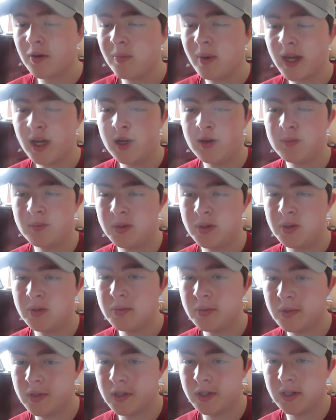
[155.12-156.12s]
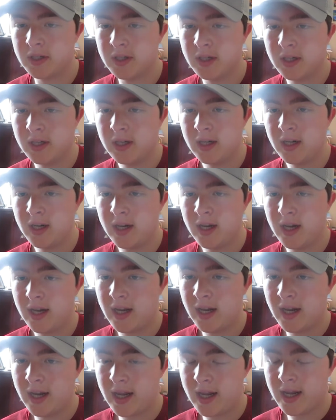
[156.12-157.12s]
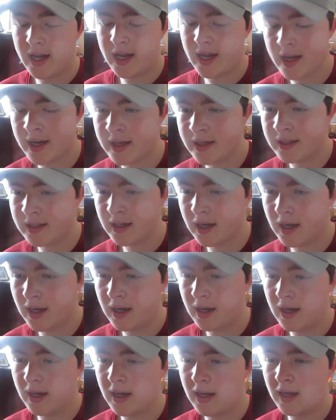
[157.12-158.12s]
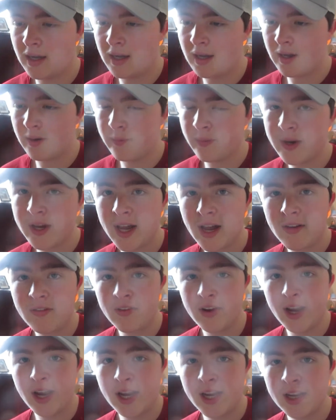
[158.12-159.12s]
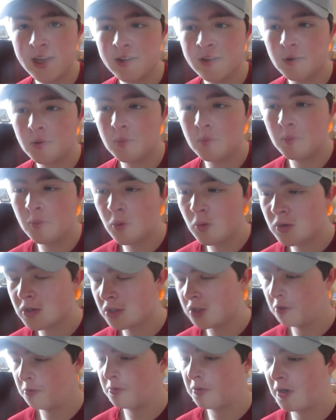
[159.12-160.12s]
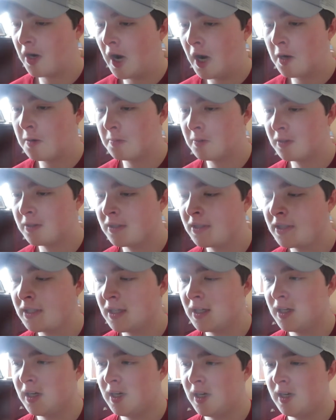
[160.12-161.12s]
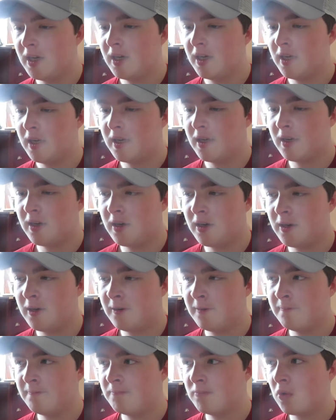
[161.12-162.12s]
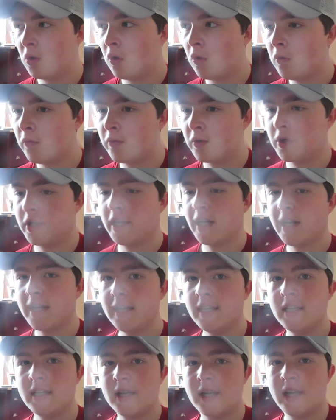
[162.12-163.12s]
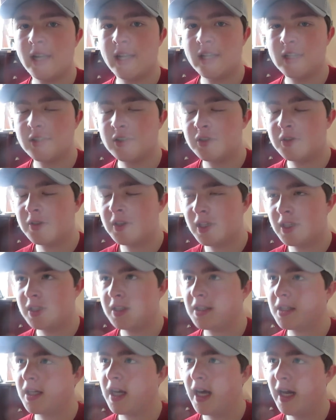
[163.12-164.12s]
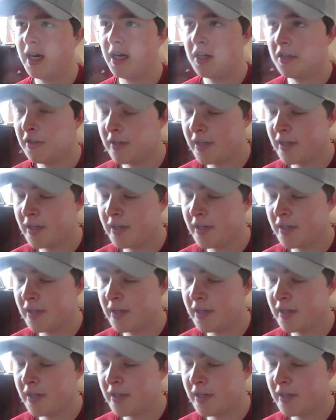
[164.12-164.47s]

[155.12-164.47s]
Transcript: on my computer and we have gained more subscribers um, overnight and so that is kind of